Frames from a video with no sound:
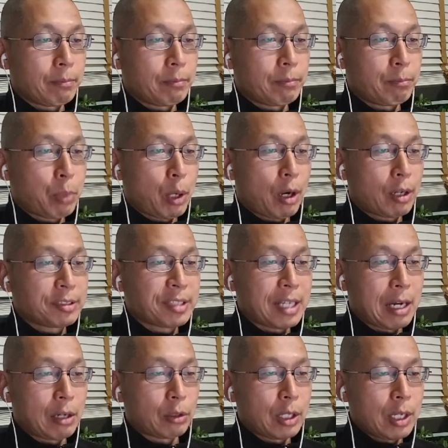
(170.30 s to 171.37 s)
parse
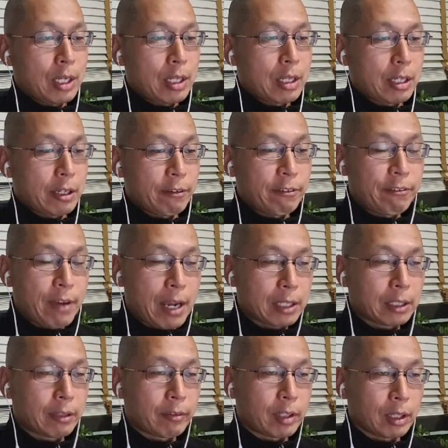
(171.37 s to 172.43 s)
out the
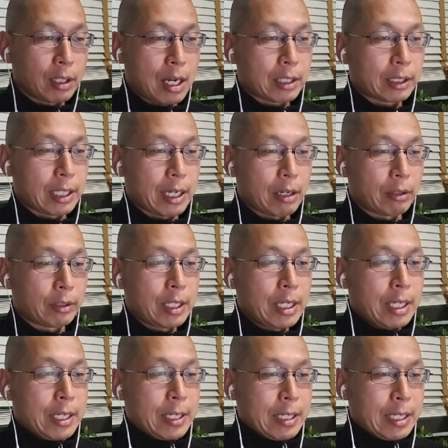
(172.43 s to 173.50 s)
effect of the lockdown
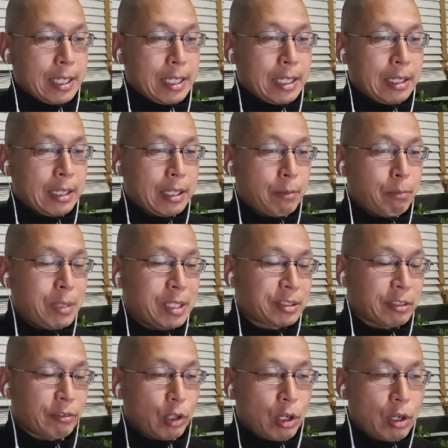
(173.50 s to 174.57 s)
in the midst
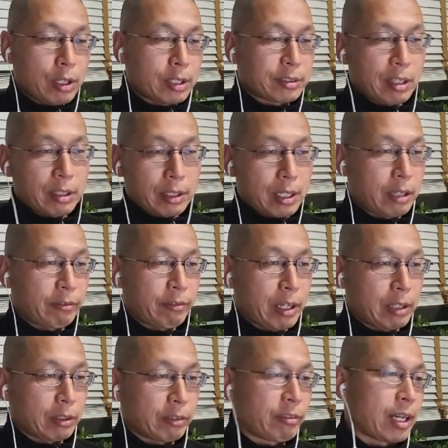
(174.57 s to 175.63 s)
of all these other
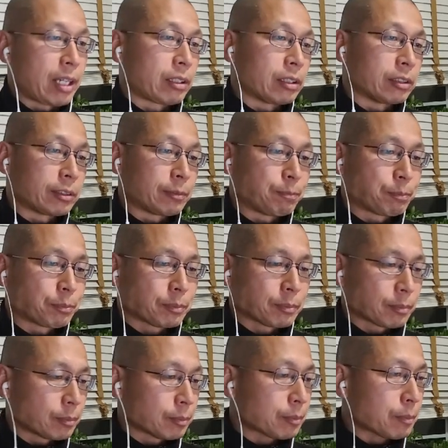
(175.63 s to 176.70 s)
confounding factors.
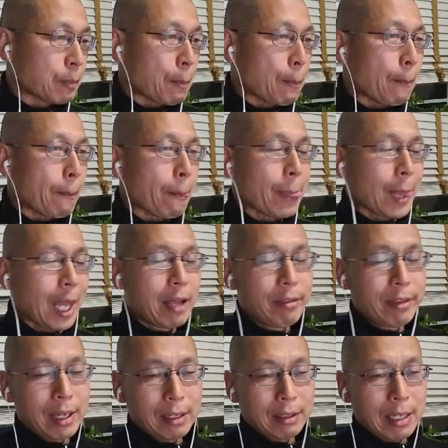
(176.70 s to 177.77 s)
And
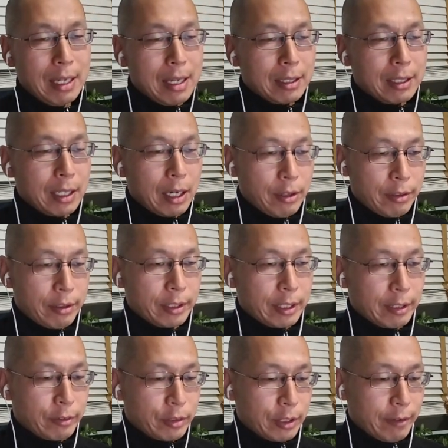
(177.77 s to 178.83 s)
then the other thing
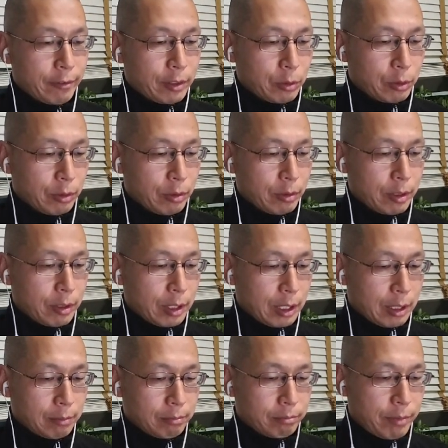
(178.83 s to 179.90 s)
that you have to
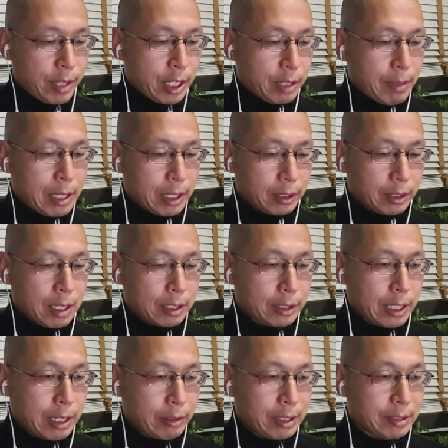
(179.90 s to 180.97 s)
think about in
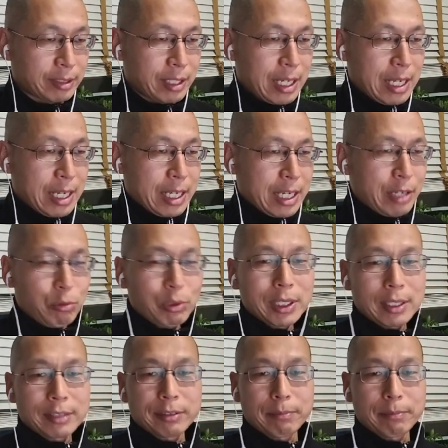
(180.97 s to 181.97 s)
lockdown is it really doesn't